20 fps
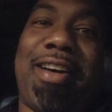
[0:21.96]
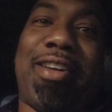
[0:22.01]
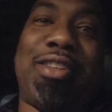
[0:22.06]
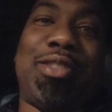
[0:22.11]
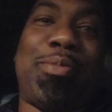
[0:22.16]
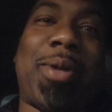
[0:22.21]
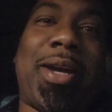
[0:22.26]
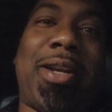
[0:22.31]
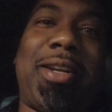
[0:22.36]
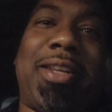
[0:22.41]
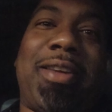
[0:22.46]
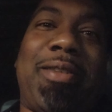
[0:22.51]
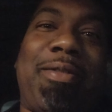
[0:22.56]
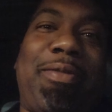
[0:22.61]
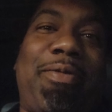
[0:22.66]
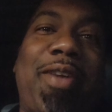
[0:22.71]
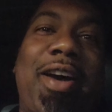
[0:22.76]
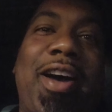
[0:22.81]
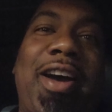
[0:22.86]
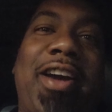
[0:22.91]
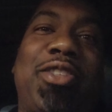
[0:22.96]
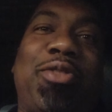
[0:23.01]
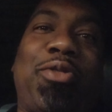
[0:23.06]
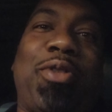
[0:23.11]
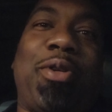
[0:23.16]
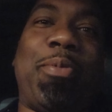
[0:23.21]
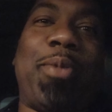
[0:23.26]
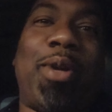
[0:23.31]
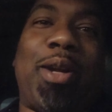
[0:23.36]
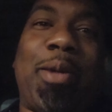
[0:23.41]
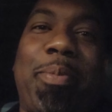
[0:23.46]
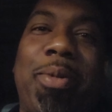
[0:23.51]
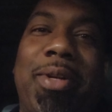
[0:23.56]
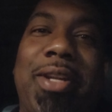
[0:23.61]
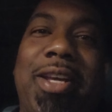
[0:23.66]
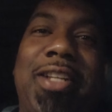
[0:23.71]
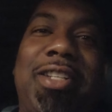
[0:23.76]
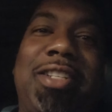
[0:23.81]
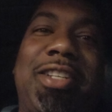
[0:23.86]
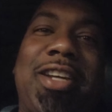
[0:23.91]
was about to get fired screaming up
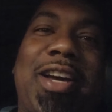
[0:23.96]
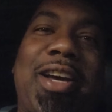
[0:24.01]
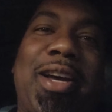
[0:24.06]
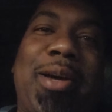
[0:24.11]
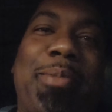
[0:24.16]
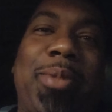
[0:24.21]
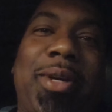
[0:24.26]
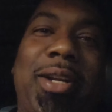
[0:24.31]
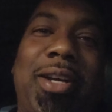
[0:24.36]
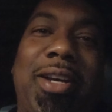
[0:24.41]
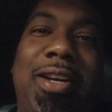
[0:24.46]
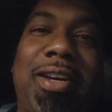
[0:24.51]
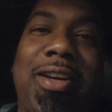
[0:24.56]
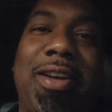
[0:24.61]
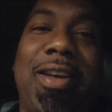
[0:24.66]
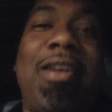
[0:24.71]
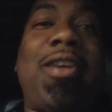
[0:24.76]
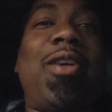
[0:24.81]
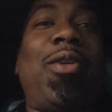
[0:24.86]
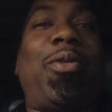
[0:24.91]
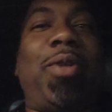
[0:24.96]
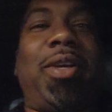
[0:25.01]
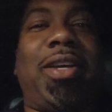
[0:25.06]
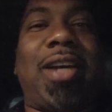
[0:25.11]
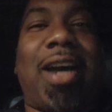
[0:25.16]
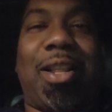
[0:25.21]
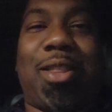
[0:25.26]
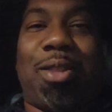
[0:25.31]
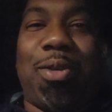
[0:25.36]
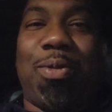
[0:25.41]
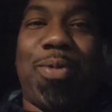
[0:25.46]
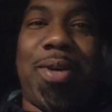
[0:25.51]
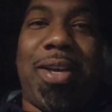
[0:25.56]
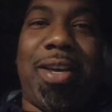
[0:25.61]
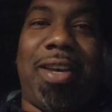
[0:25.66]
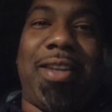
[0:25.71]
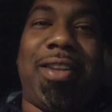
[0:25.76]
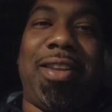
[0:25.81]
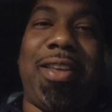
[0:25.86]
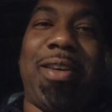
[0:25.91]
in that job, but we got the
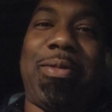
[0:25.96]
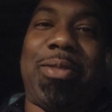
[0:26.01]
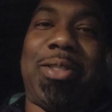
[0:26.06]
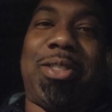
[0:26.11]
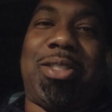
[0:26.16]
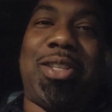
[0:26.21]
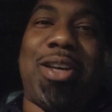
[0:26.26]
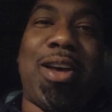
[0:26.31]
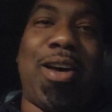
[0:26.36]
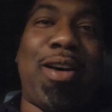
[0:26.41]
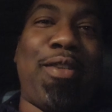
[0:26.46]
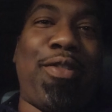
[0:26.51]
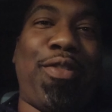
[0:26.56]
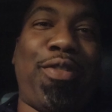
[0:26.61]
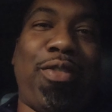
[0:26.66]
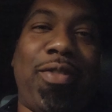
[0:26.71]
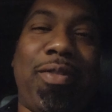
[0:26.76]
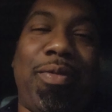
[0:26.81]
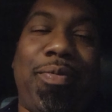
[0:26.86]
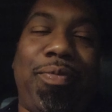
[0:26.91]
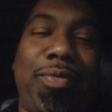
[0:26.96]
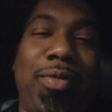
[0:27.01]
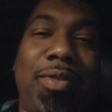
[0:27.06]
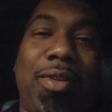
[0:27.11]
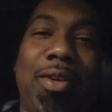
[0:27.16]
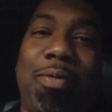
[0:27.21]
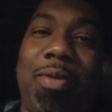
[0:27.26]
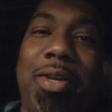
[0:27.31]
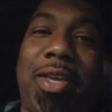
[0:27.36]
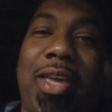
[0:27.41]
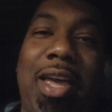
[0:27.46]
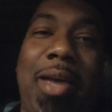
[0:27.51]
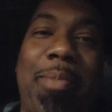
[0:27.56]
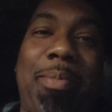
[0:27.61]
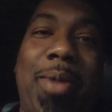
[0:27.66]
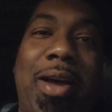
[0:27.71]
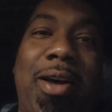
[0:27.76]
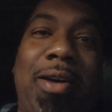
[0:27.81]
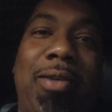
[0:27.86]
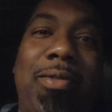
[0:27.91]
win. It was tough. We
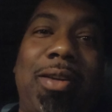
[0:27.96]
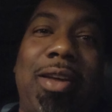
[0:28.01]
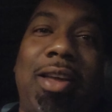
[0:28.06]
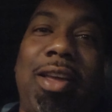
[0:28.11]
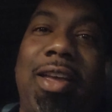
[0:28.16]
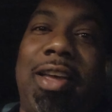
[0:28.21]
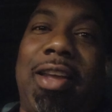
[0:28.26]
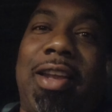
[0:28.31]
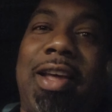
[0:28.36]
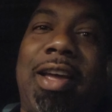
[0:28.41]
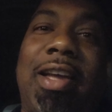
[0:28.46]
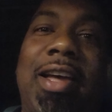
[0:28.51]
came out. And